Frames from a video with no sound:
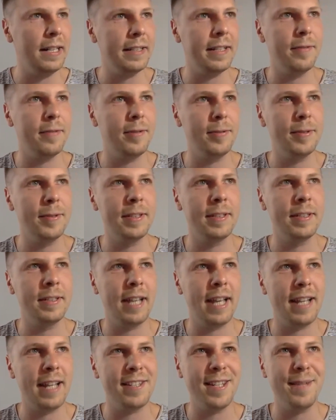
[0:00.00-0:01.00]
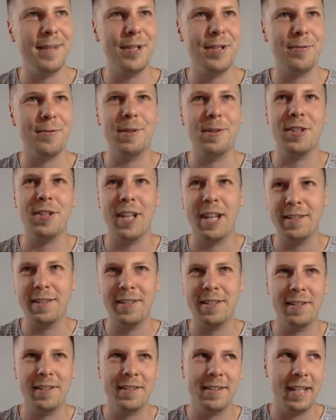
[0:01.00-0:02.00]
everyone has image which says
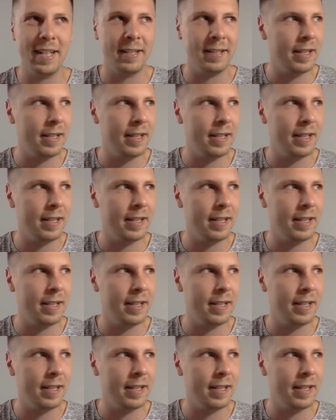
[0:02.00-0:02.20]
it's thin.